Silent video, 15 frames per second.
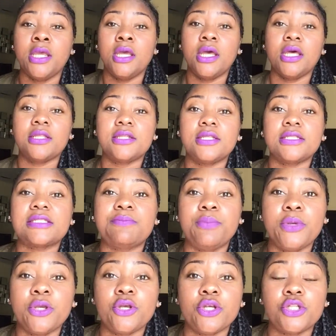a
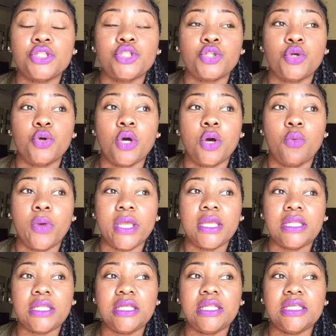spiritual
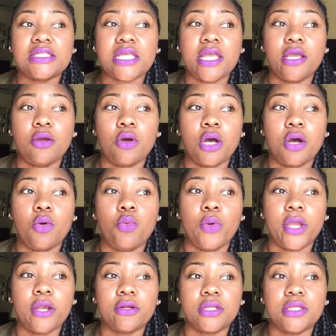awakening is a
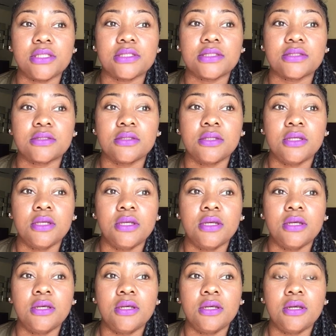awareness
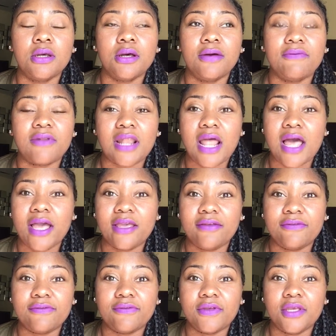of life,
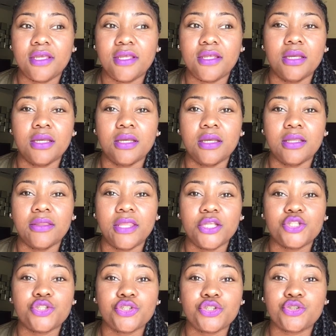and
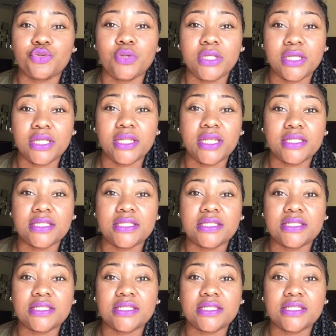that you're truly connected to